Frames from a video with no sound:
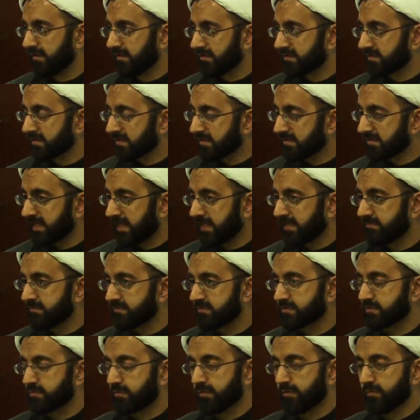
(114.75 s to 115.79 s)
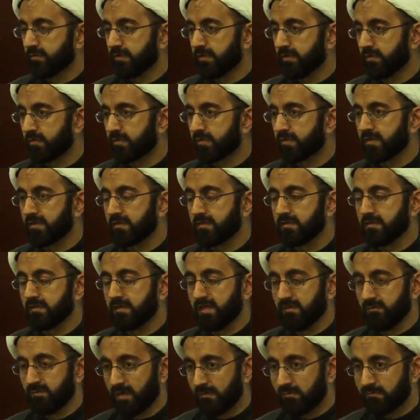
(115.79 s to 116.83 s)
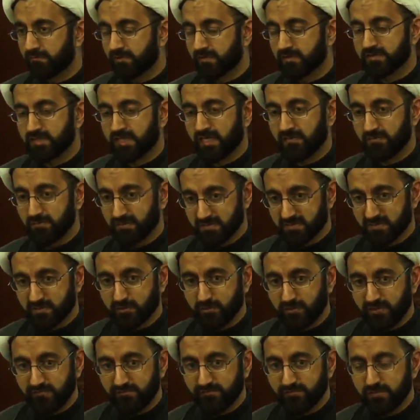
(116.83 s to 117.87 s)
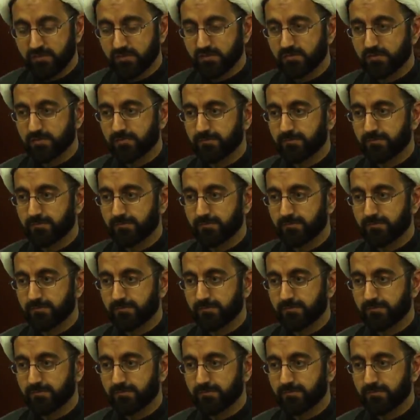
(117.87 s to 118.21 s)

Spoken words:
these are the times when we know that the Imam of our time is grieved,